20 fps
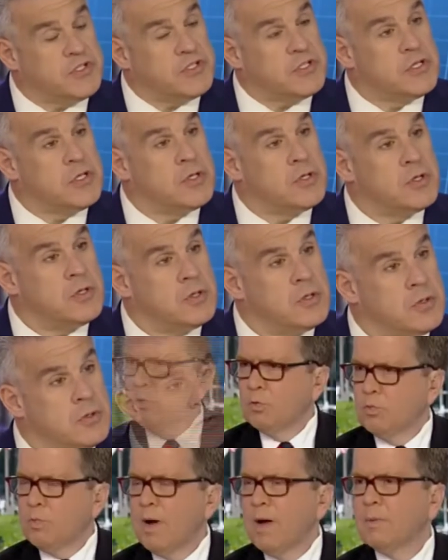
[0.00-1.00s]
You
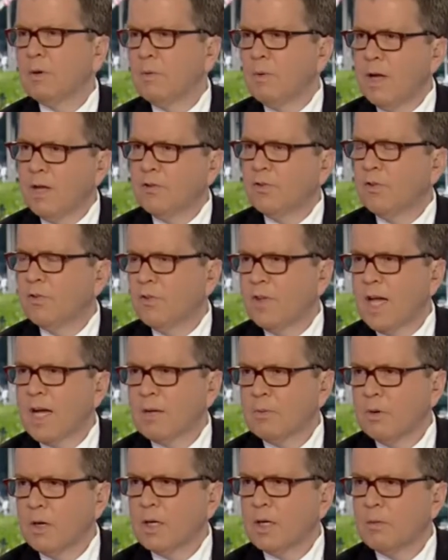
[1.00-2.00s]
should probably watch the
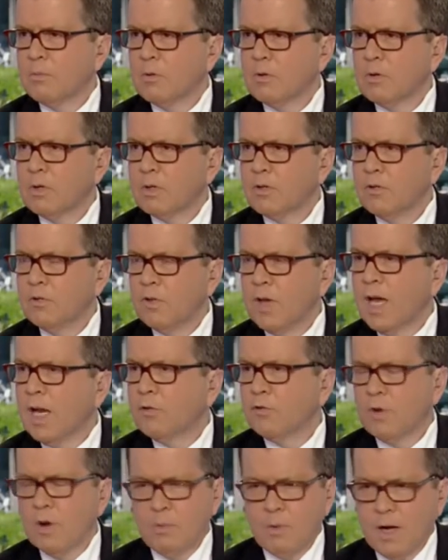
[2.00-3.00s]
stock market more, because
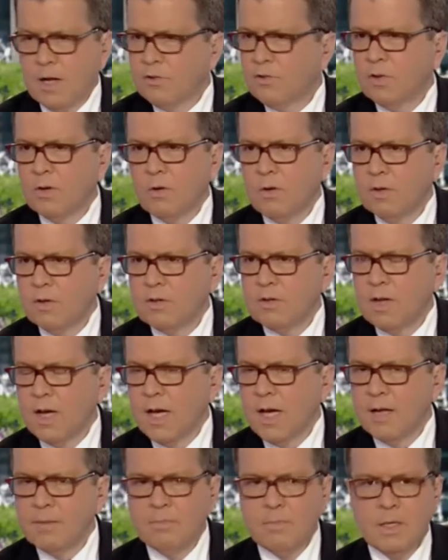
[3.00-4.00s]
Donald Trump watches it all the
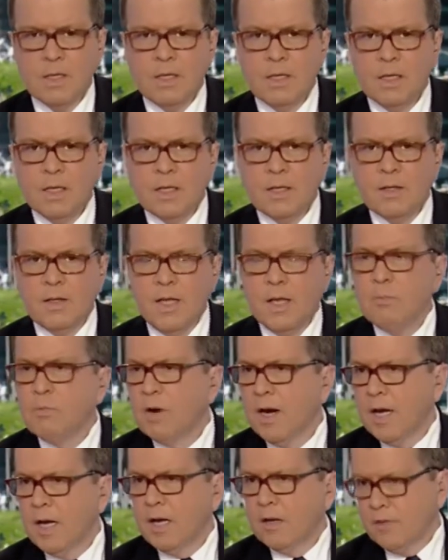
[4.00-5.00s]
time. And he
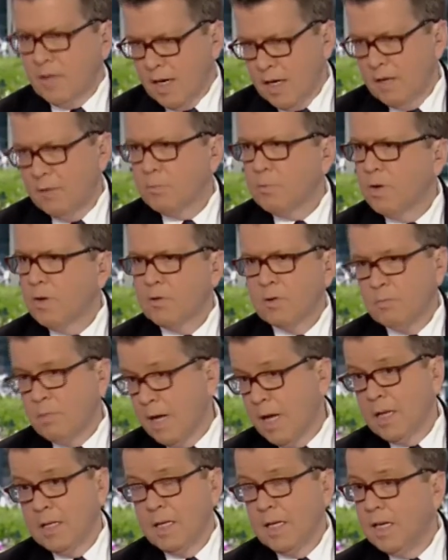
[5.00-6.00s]
brags that is President
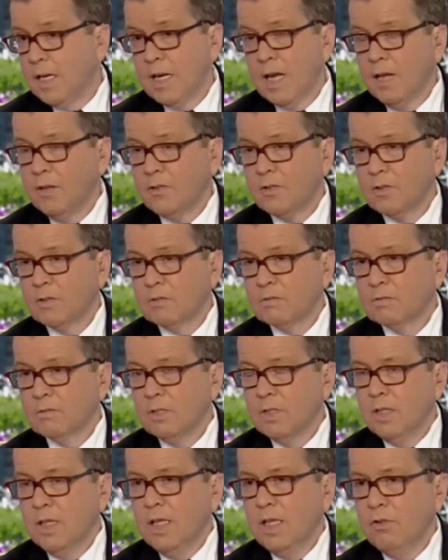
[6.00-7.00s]
Biden, that he doesn't.
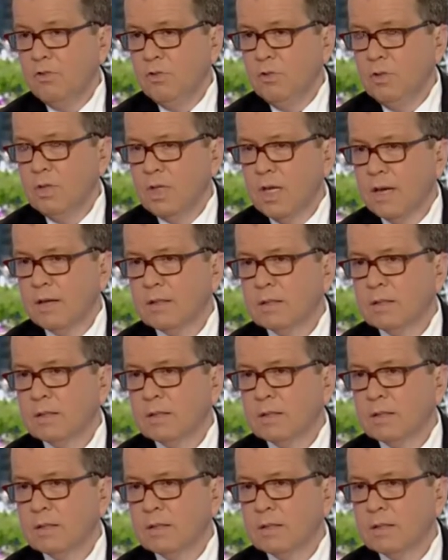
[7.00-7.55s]
You think he should? Yeah.